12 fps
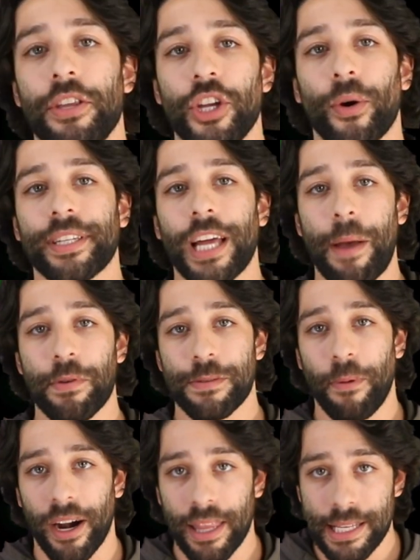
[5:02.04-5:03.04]
The New York Times
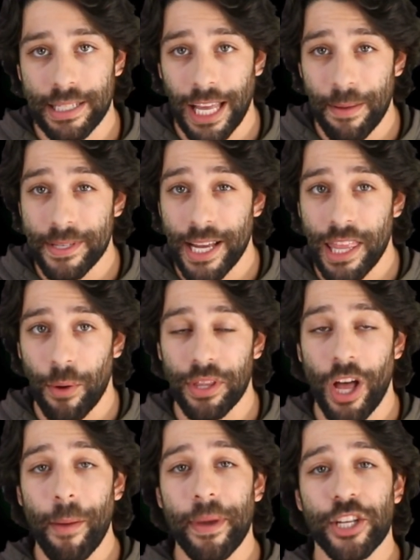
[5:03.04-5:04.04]
responded to this claim, saying they will
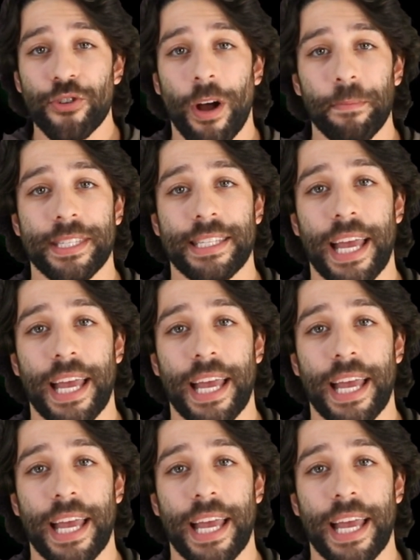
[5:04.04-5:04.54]
not make Trump's